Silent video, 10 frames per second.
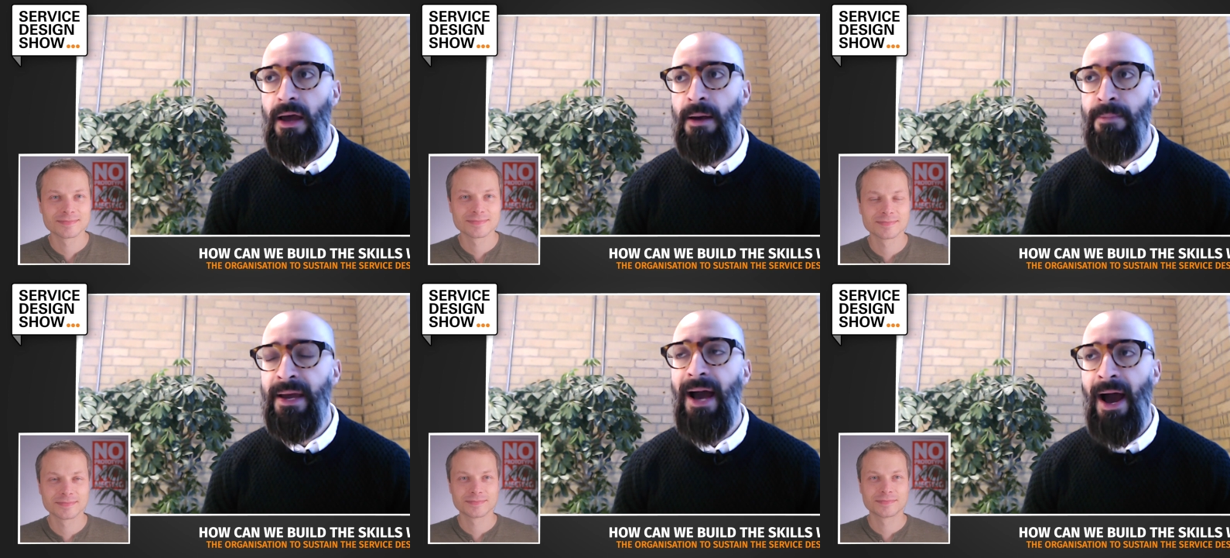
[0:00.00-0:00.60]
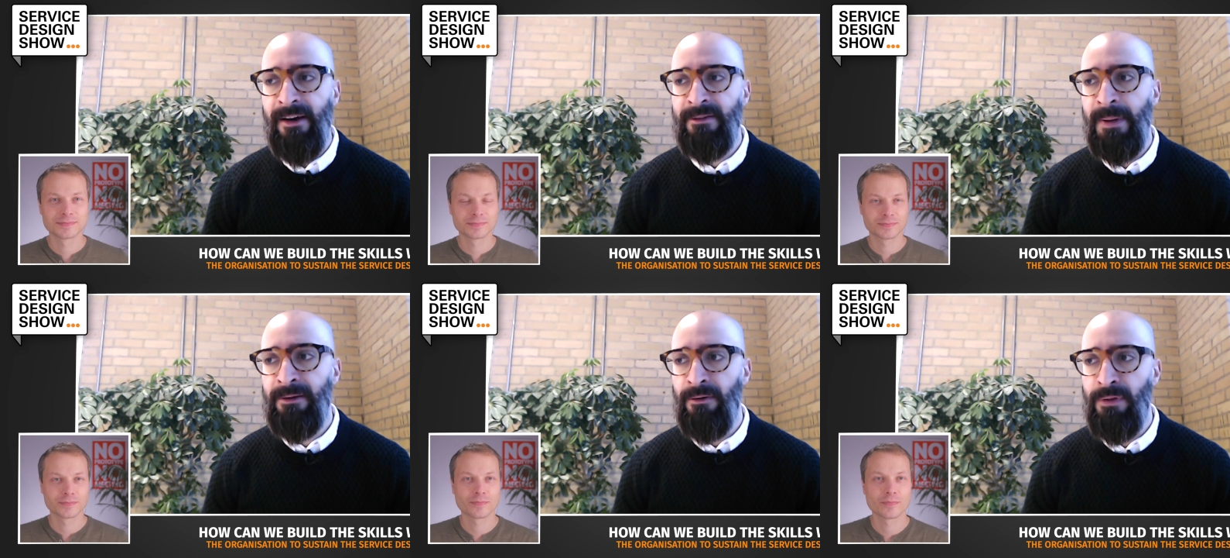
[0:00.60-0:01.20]
Speaker 1: a big
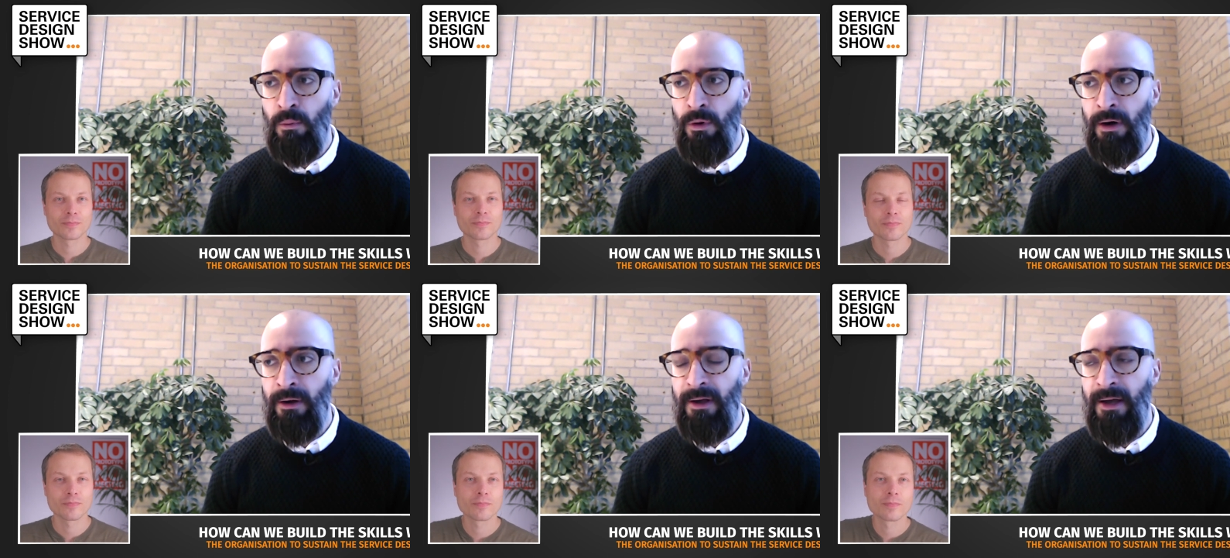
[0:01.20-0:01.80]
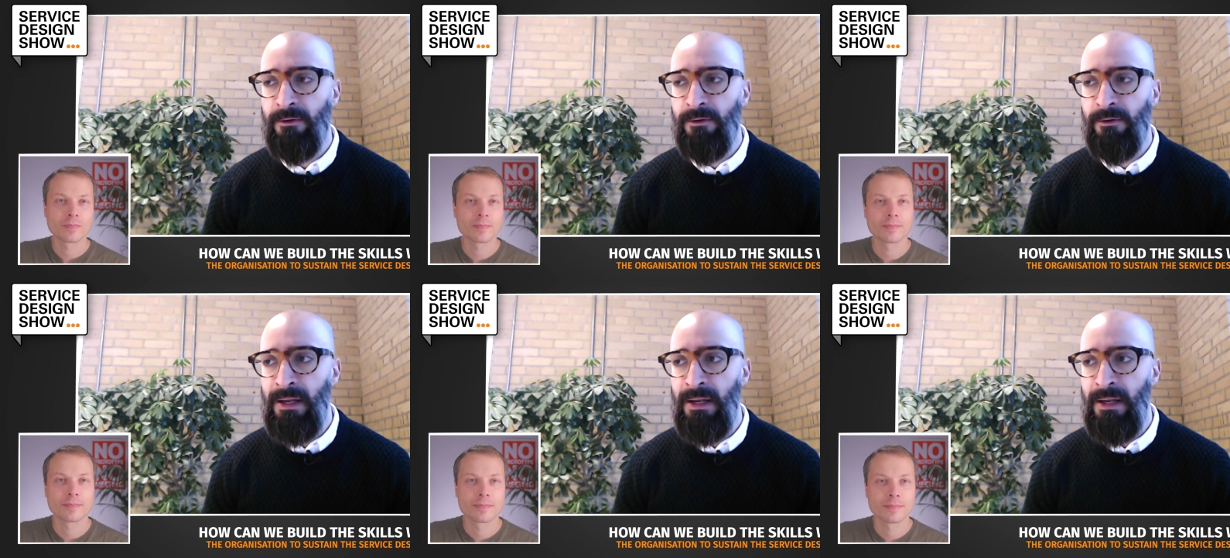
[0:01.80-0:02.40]
aspect of the work is
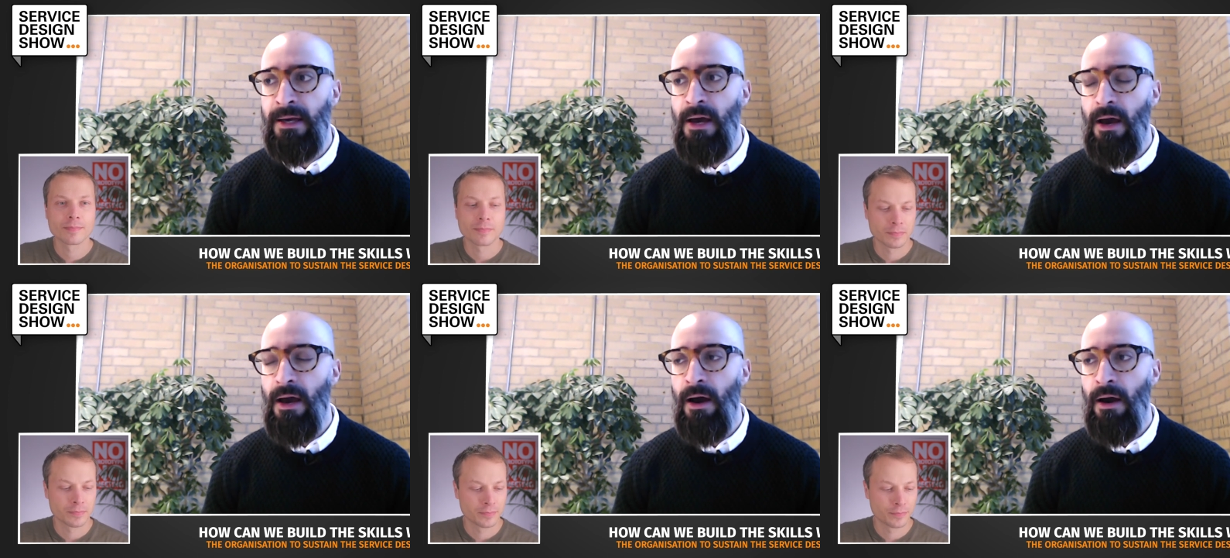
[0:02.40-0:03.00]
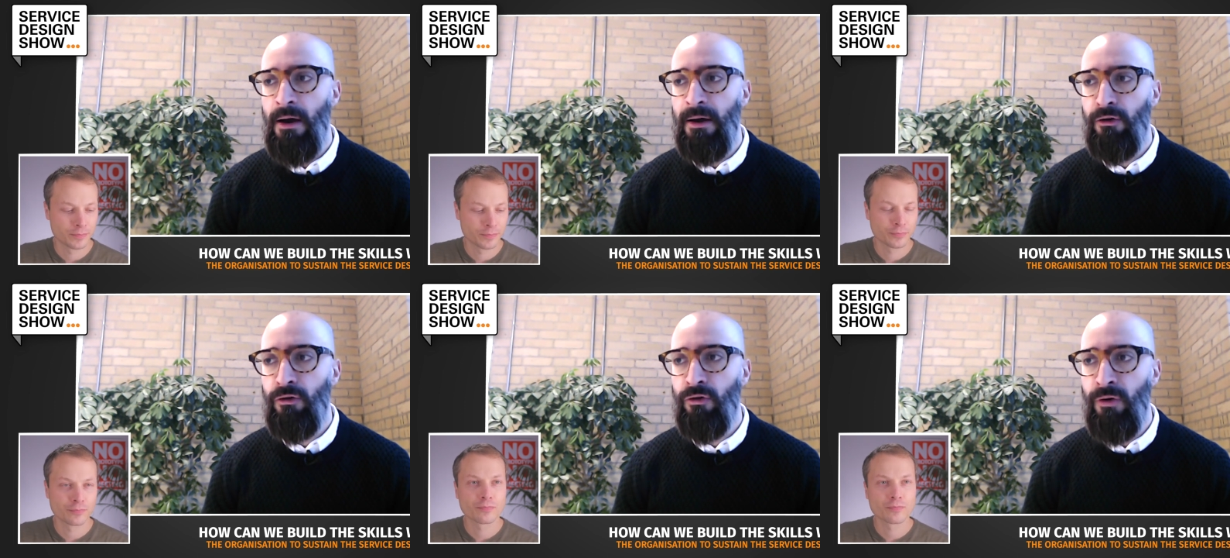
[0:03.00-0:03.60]
really uh,
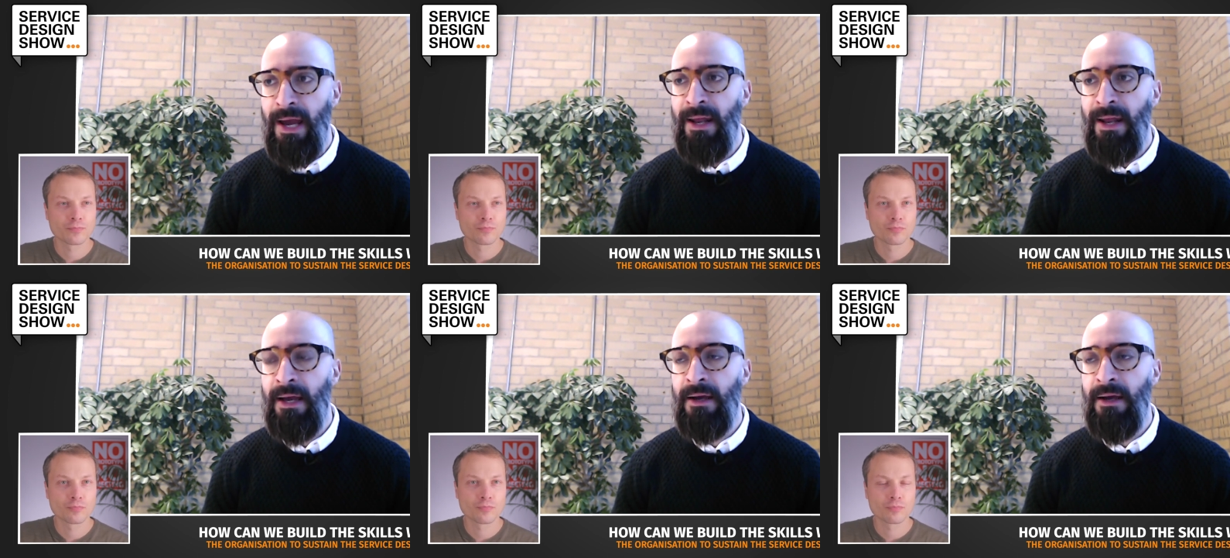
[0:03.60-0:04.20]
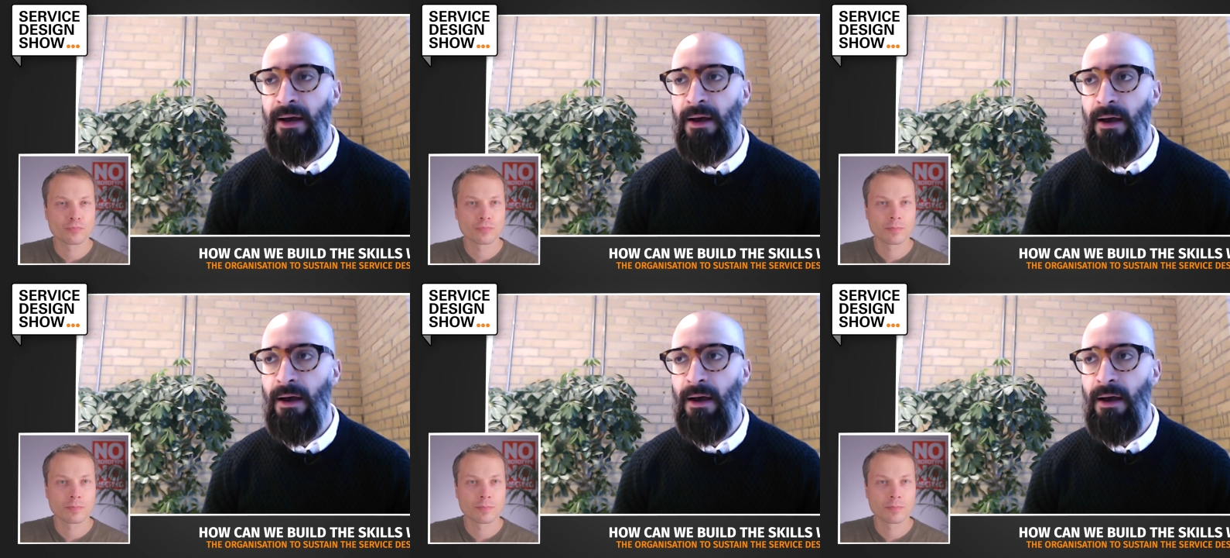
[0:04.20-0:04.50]
creating